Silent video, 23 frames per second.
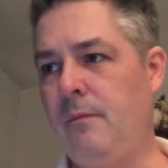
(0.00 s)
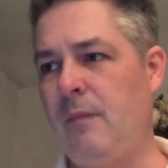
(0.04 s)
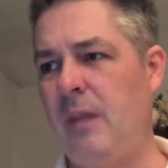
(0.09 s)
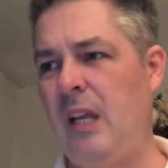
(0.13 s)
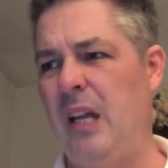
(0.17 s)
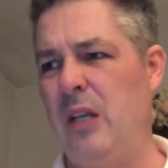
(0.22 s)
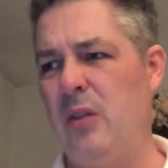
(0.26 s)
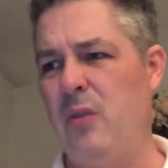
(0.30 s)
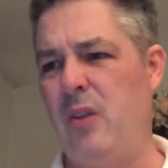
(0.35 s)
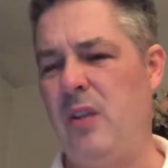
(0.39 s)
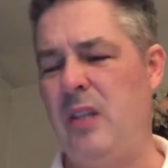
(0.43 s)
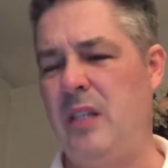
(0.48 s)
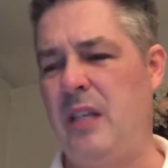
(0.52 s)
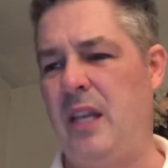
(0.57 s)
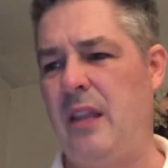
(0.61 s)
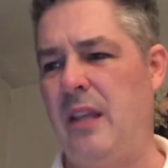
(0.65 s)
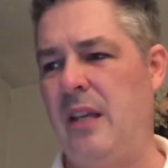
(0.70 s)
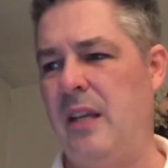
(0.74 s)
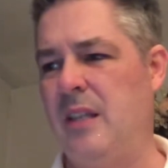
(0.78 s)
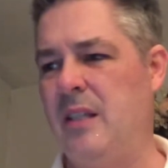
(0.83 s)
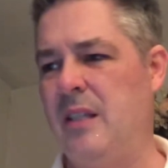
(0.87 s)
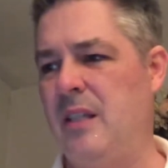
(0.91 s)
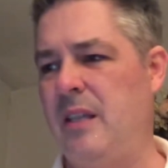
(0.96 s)
I don't think there's
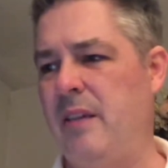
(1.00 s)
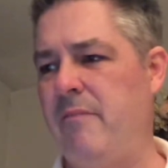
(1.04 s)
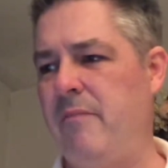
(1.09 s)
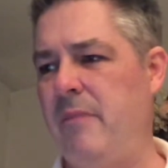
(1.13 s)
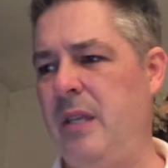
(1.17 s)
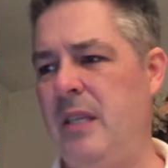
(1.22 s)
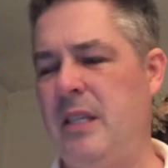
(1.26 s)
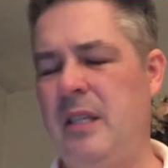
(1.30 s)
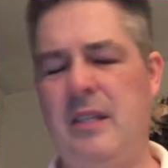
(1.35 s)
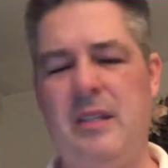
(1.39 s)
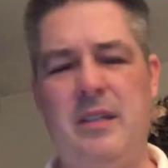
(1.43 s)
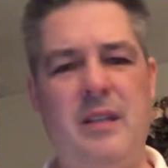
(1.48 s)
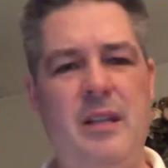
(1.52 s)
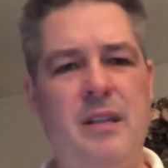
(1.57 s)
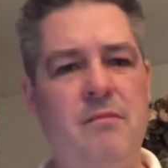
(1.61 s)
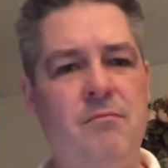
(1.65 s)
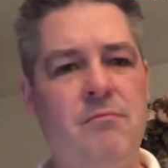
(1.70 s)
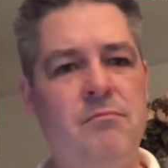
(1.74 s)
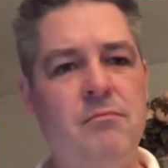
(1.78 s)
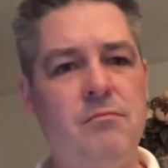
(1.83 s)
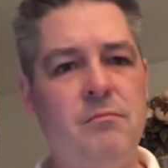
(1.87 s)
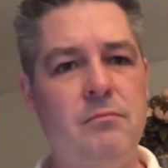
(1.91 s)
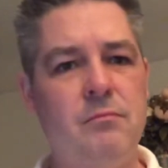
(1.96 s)
anything else I've missed, is there?
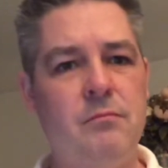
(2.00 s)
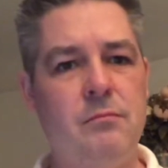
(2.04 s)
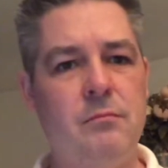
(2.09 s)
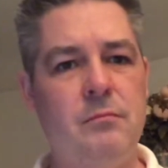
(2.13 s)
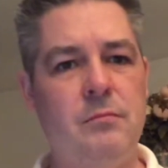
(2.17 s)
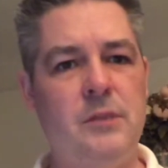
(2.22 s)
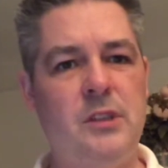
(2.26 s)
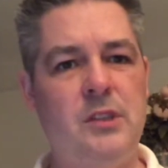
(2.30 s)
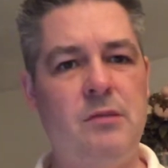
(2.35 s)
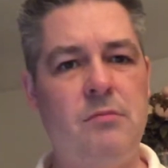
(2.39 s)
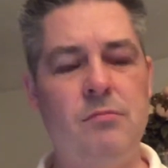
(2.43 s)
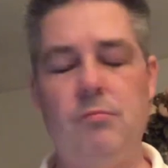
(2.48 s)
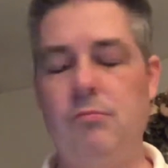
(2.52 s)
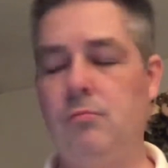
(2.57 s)
No?